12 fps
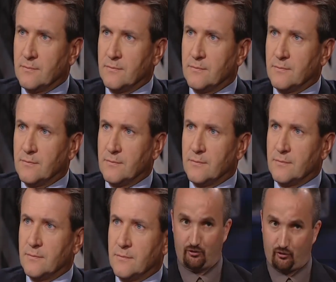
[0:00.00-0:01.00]
Retail
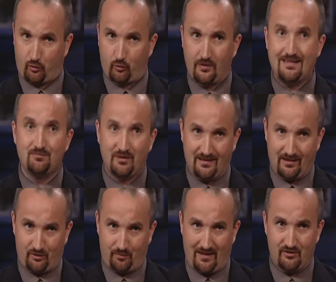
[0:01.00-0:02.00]
is extremely
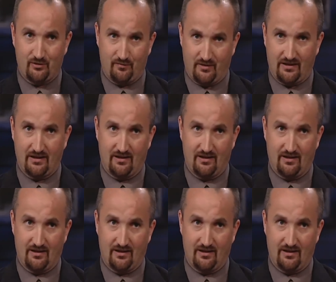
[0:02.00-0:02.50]
expensive to get